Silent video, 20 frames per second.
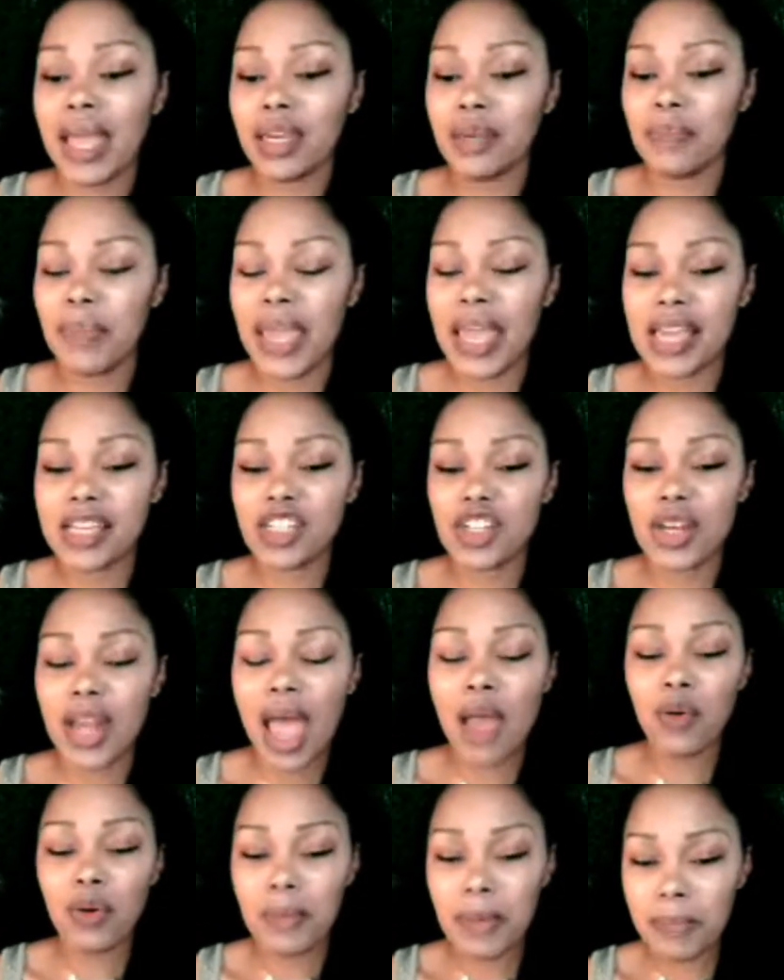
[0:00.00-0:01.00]
and pitch, and
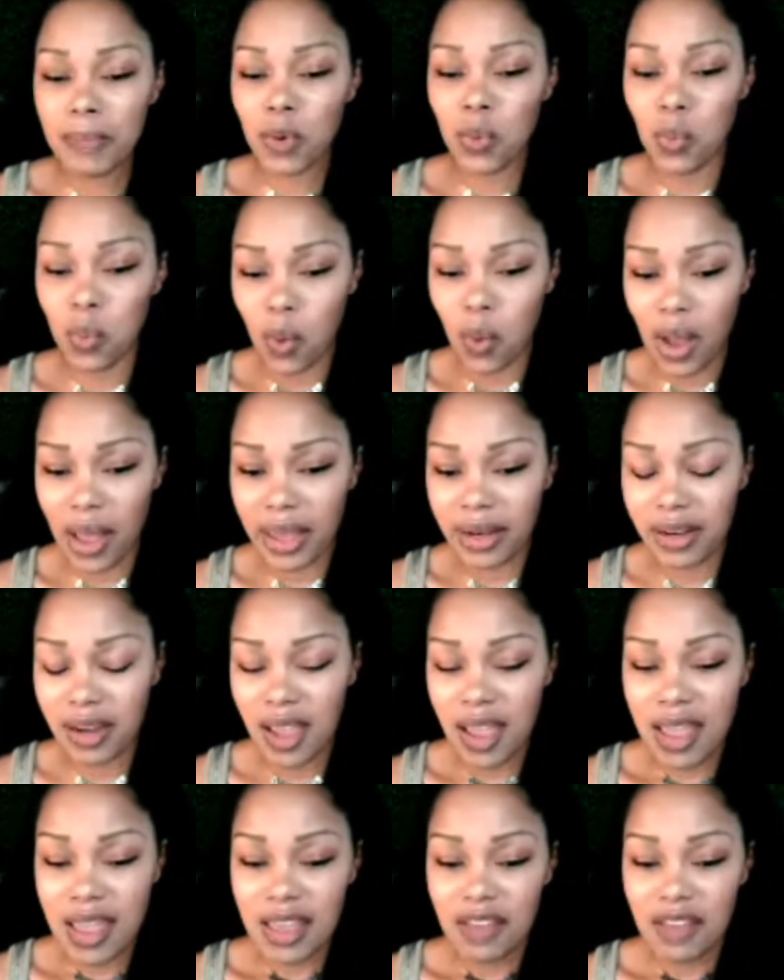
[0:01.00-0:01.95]
I remember one